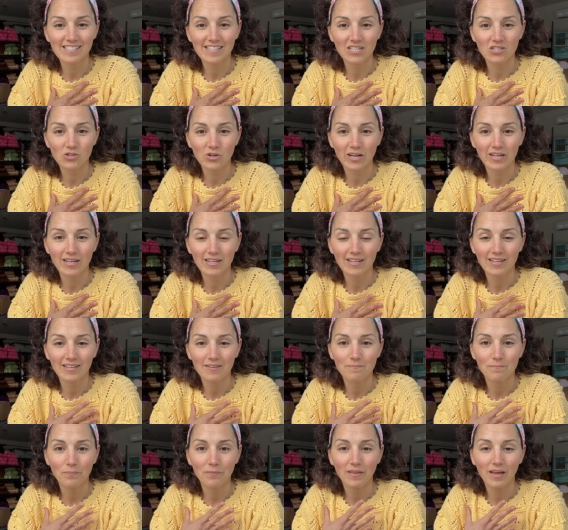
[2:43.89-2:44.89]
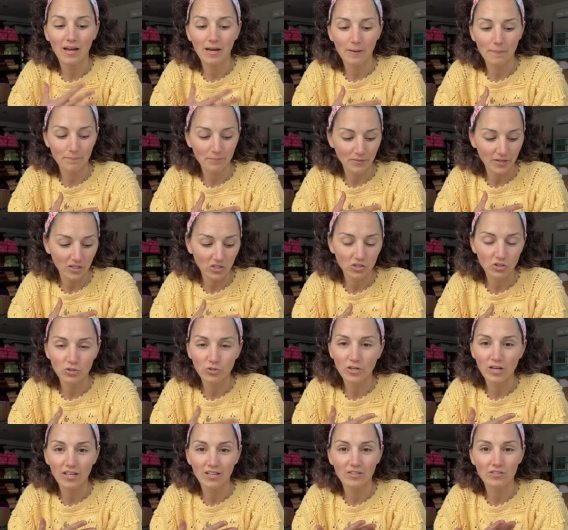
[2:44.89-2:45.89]
I try to um,
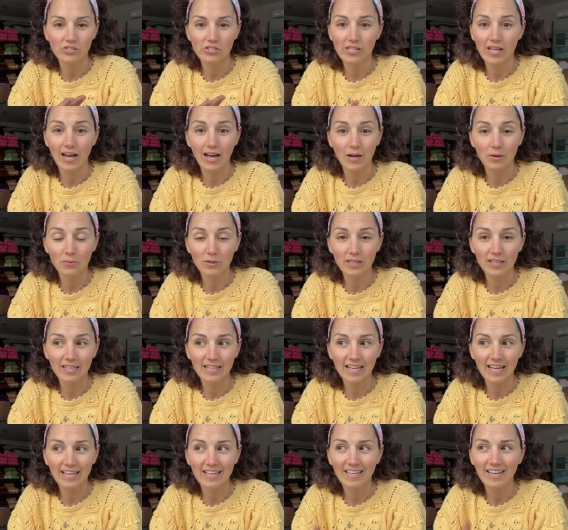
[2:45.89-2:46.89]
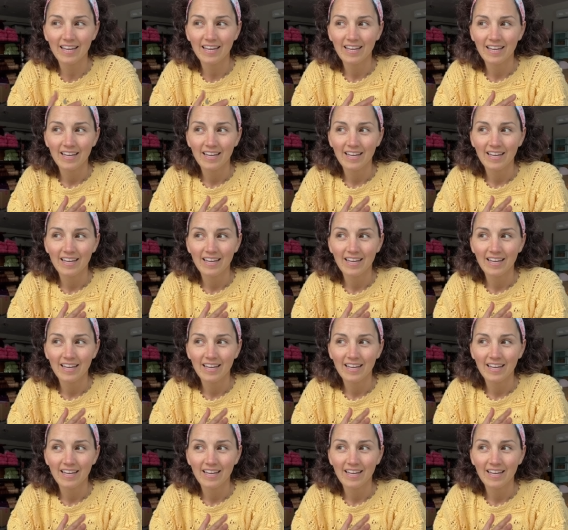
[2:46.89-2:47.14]
include colors that I really like.